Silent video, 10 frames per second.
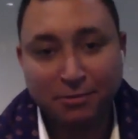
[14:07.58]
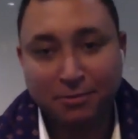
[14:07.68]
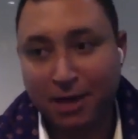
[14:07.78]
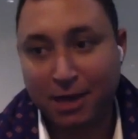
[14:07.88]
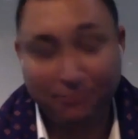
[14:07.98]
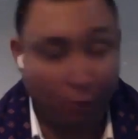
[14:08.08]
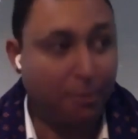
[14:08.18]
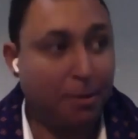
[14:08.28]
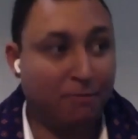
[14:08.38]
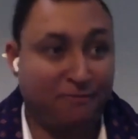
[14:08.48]
Uh, for the
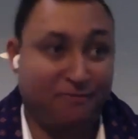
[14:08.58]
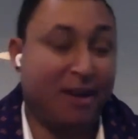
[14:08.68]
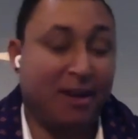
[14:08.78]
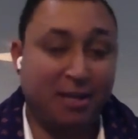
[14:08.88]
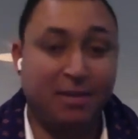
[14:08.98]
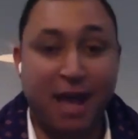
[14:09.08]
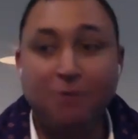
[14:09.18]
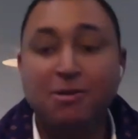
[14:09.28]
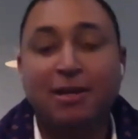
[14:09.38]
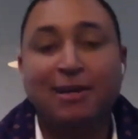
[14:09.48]
people that are here
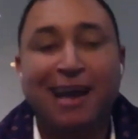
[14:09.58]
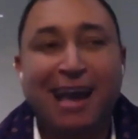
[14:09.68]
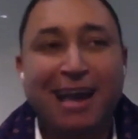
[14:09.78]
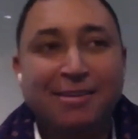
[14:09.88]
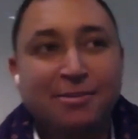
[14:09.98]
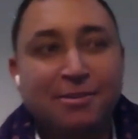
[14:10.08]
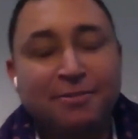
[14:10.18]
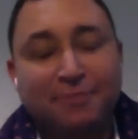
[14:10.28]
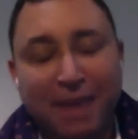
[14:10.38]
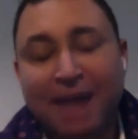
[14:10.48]
now, and
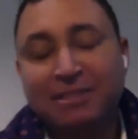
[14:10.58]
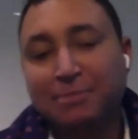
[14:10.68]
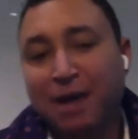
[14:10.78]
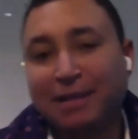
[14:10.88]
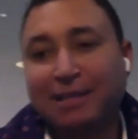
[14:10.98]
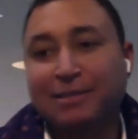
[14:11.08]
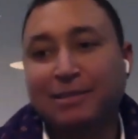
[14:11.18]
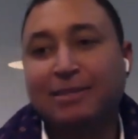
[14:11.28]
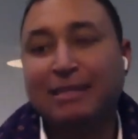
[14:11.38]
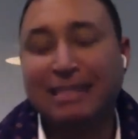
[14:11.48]
the housing market
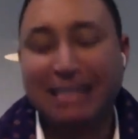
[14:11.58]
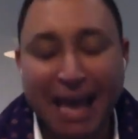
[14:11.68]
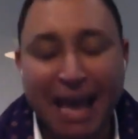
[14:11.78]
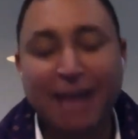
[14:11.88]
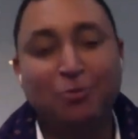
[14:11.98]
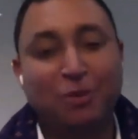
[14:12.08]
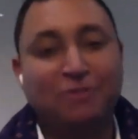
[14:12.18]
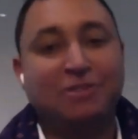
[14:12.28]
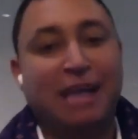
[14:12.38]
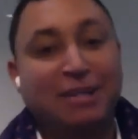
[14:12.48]
can
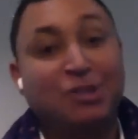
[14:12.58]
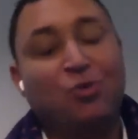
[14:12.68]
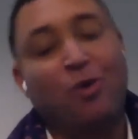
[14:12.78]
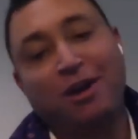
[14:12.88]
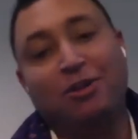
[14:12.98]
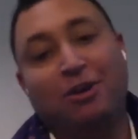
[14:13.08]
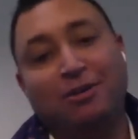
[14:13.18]
withstand quite a lot.